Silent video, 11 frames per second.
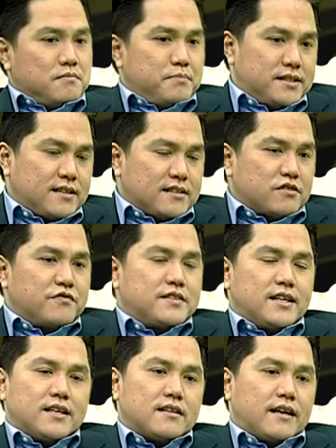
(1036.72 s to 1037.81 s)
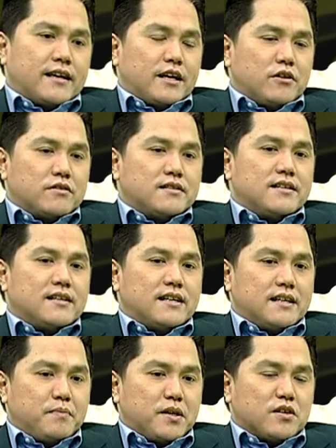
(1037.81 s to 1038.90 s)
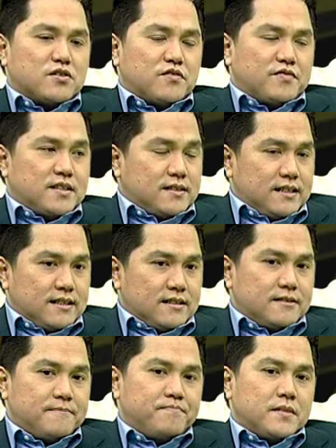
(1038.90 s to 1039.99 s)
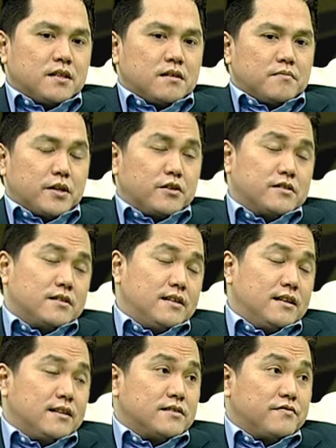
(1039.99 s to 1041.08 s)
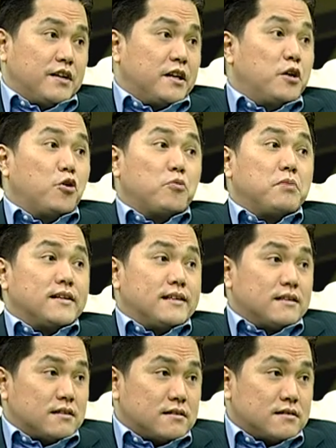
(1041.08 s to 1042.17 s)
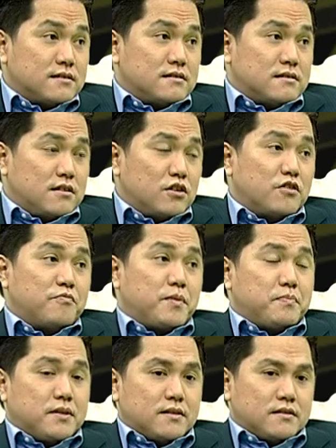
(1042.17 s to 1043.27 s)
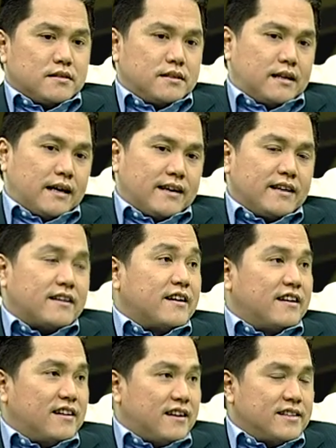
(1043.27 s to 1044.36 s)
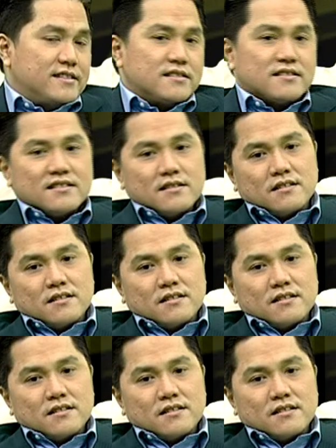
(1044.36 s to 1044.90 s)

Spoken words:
Besides of that, I cannot deny because of the deal, because the deal is very global deal. A lot of people, I get recognized.